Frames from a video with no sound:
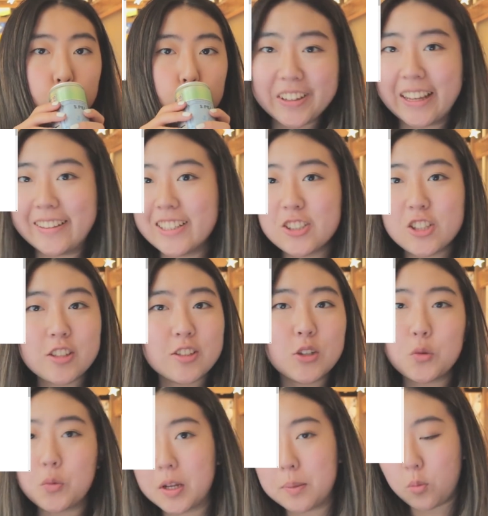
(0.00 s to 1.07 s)
Okay, let's just
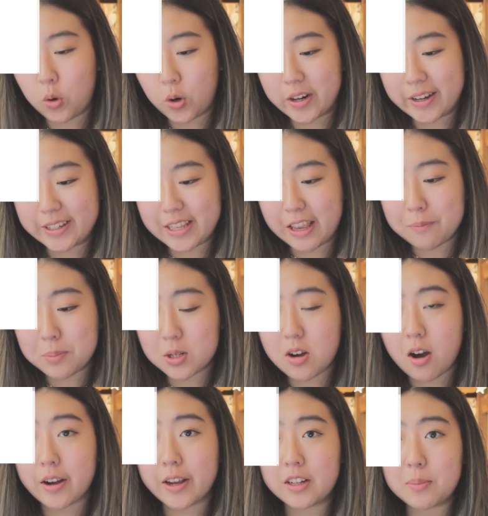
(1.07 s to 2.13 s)
do one more because I've been
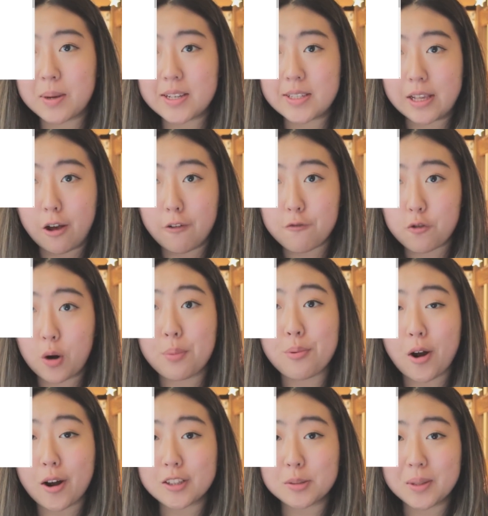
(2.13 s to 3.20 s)
talking to myself for
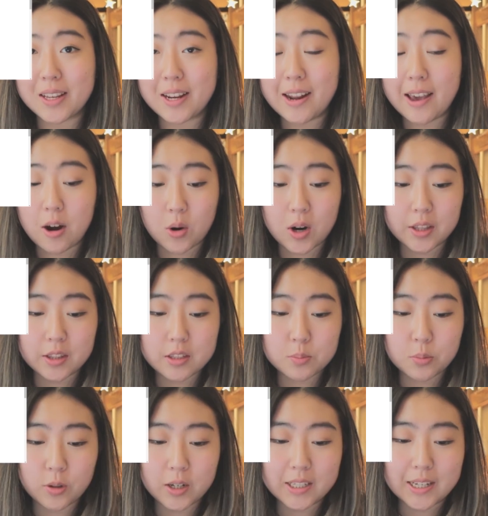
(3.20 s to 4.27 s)
approximately an hour at this
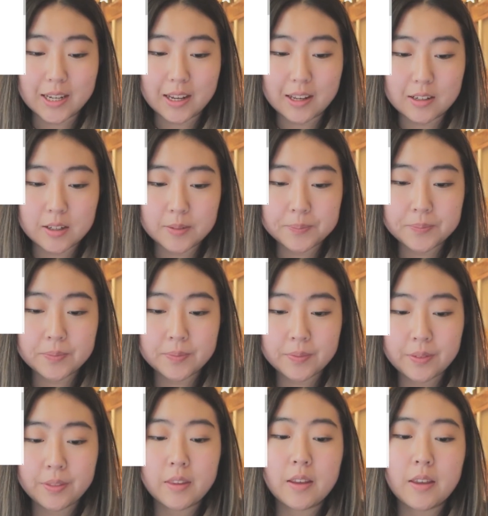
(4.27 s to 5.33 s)
point, and
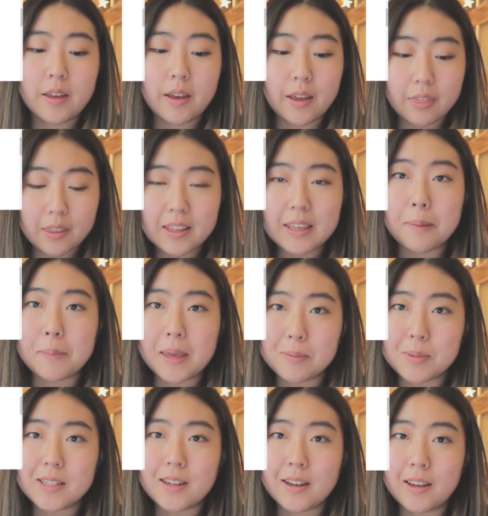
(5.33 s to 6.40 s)
I think it may
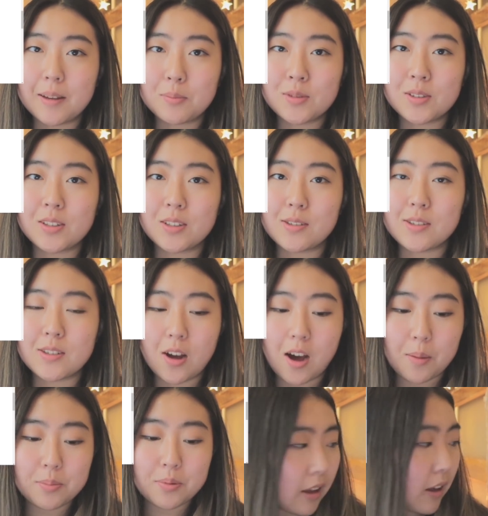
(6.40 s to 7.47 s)
be time to
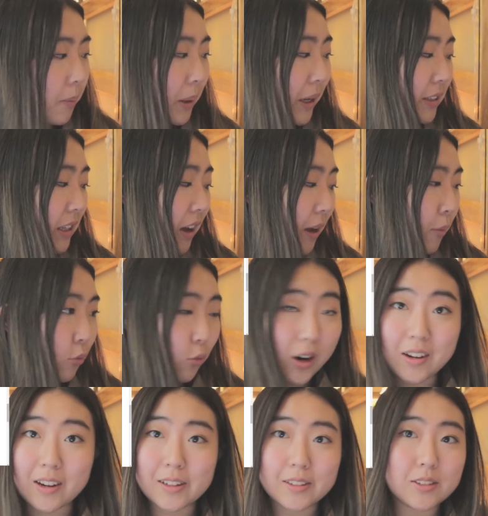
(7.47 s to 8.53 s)
stop because I'm
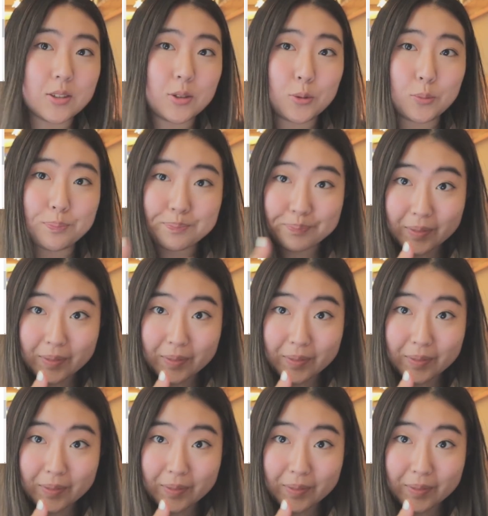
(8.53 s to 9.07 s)
right next to